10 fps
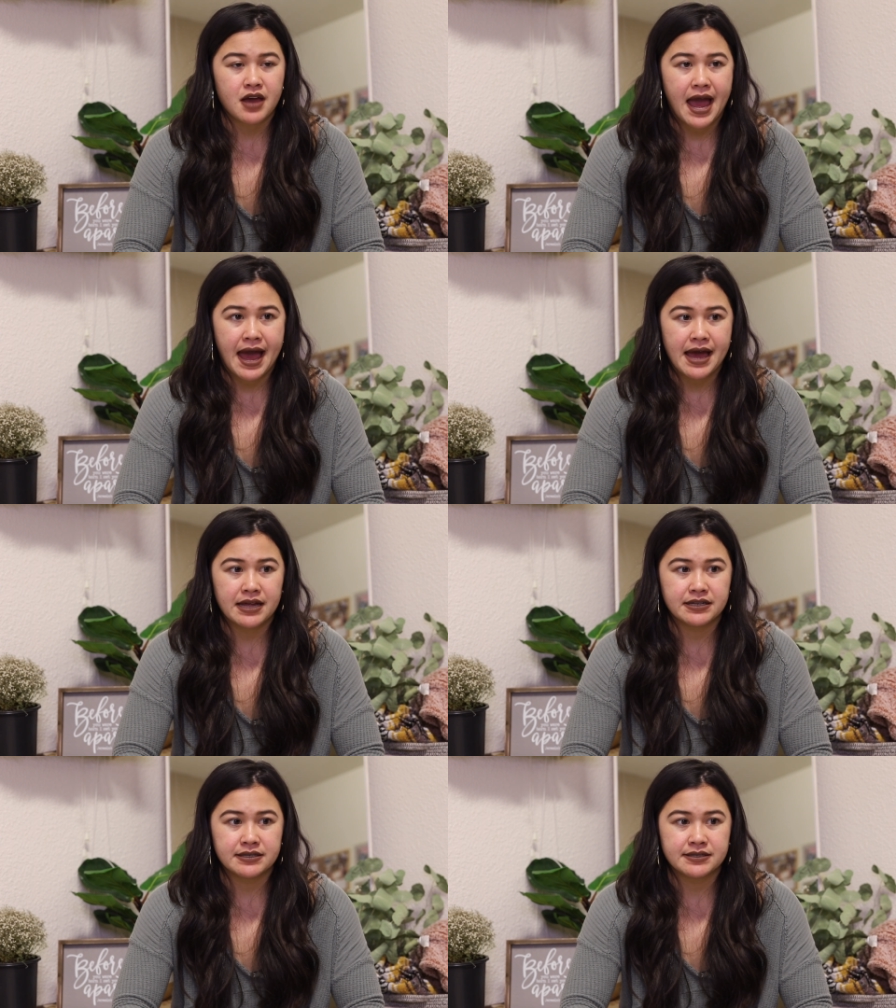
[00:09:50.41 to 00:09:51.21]

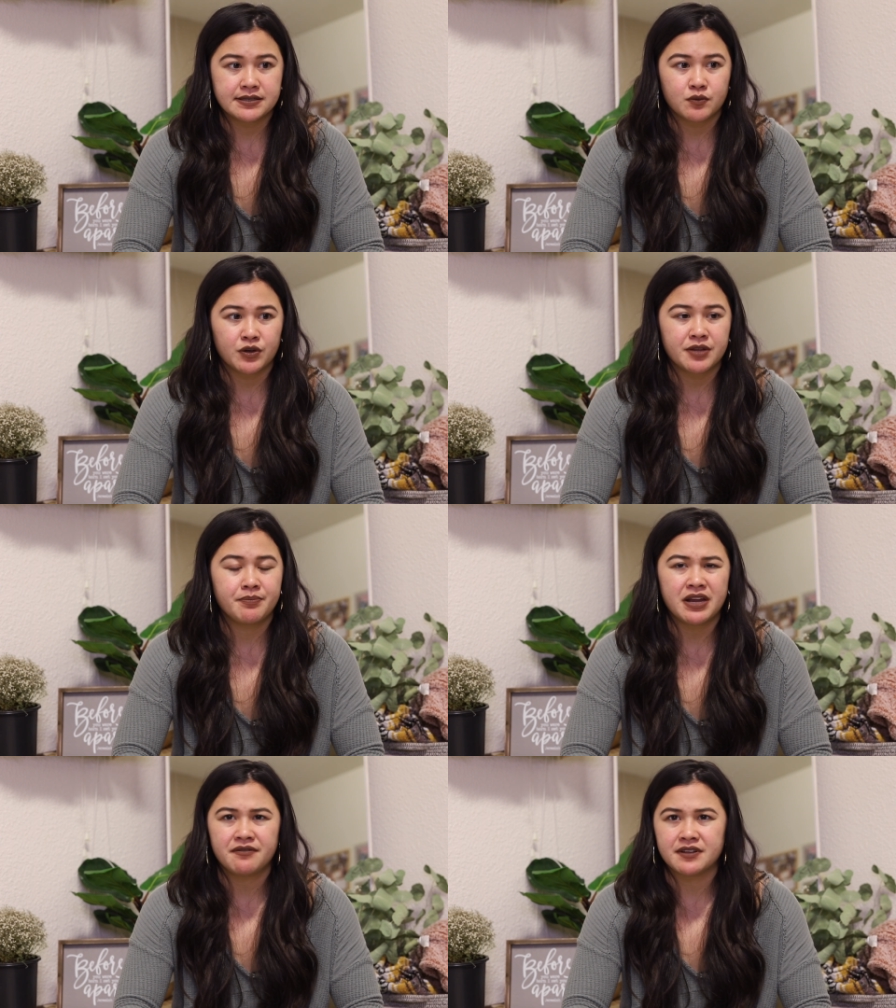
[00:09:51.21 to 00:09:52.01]
and what the
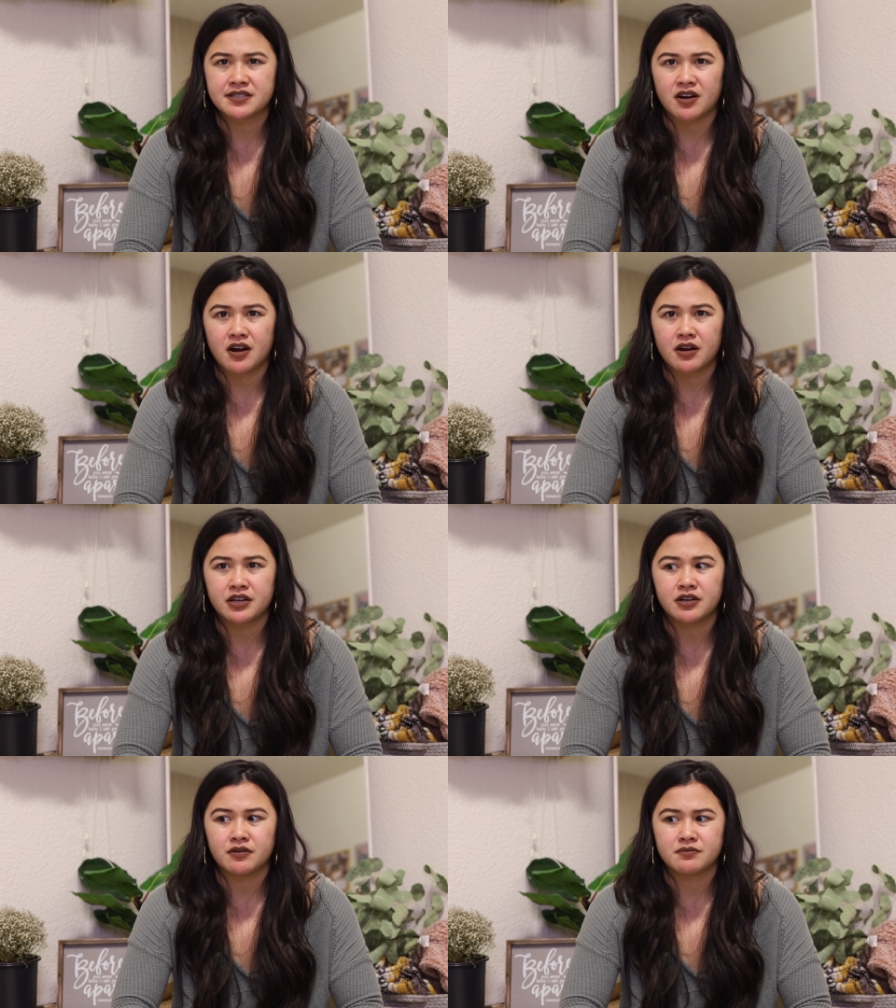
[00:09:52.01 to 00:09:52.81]
benefits are.
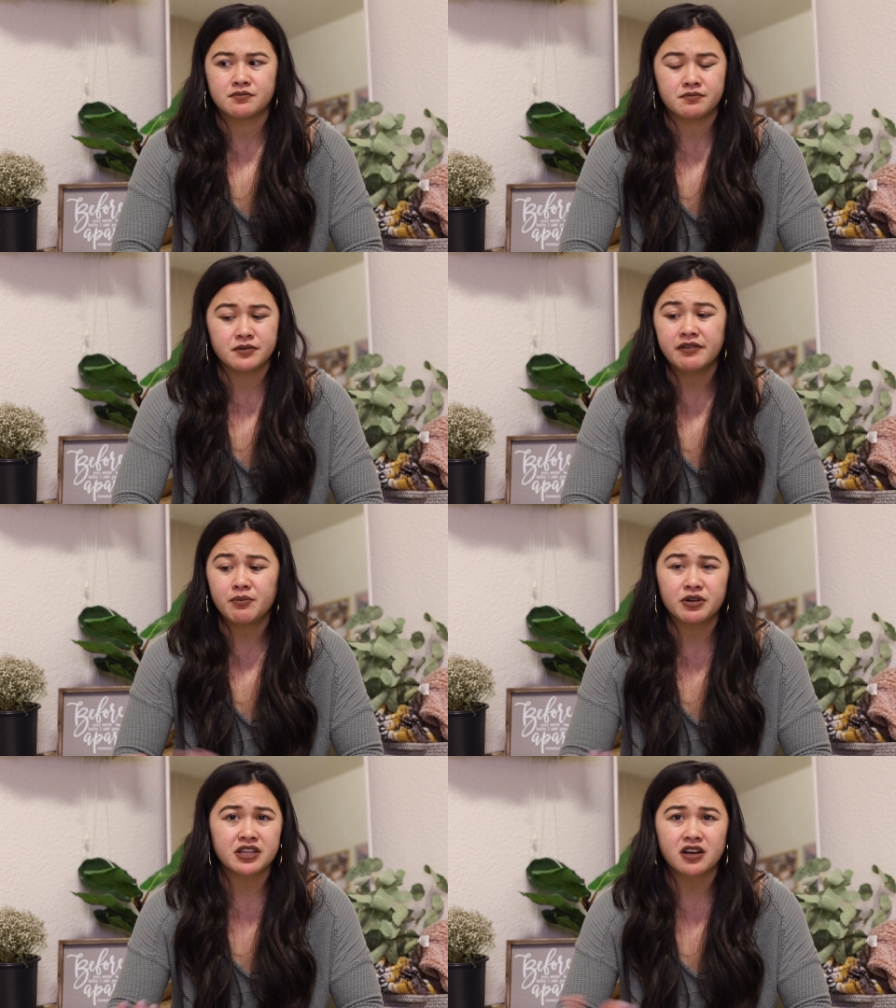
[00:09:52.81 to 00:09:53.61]
You know,
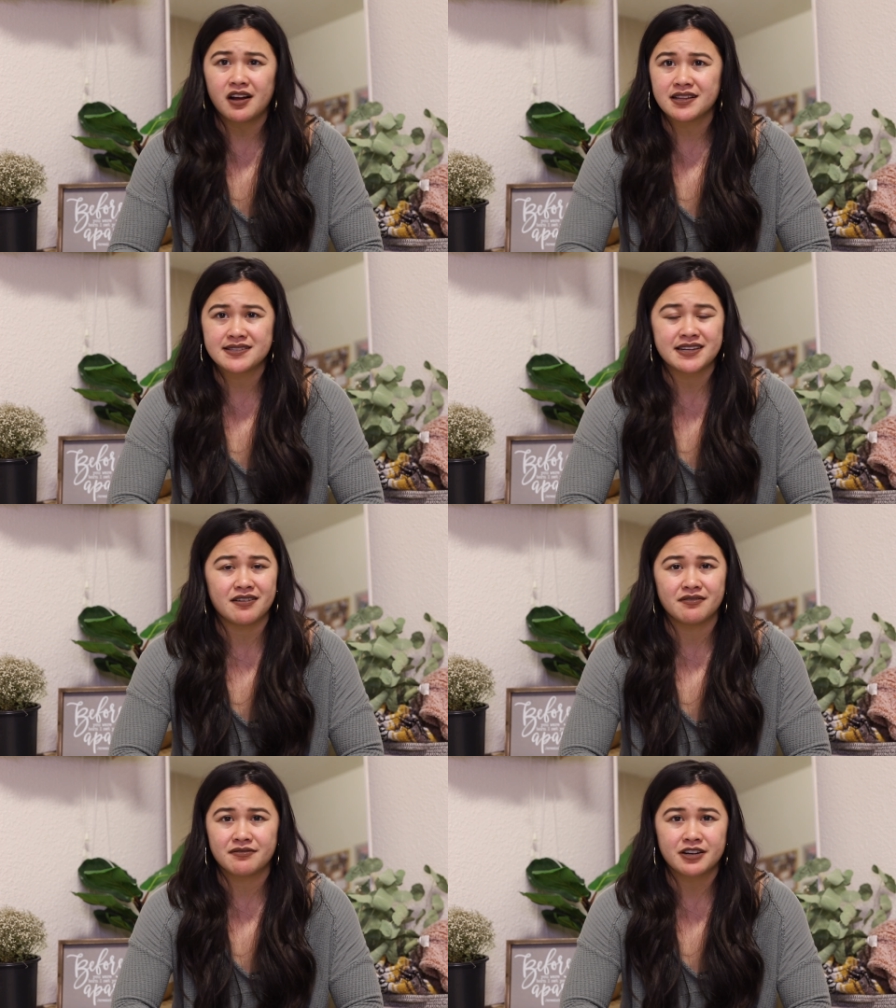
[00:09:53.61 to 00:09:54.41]
even put the cons
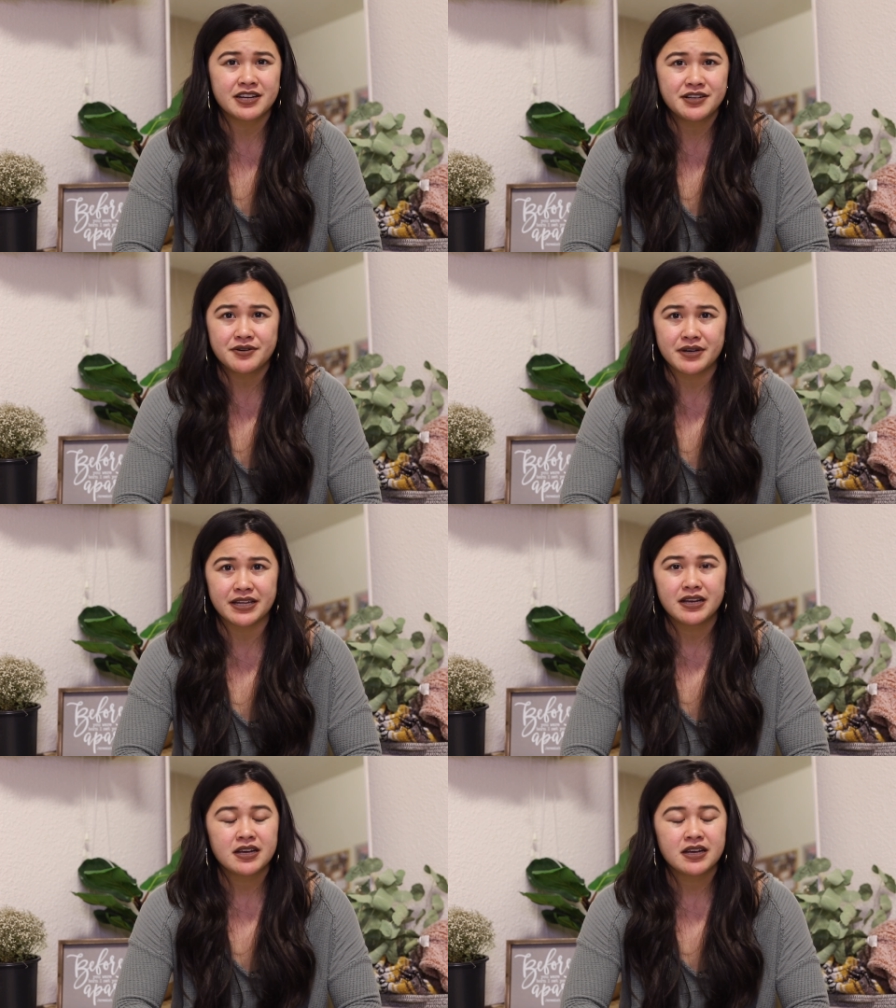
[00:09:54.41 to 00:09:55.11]
down. Freaking do it.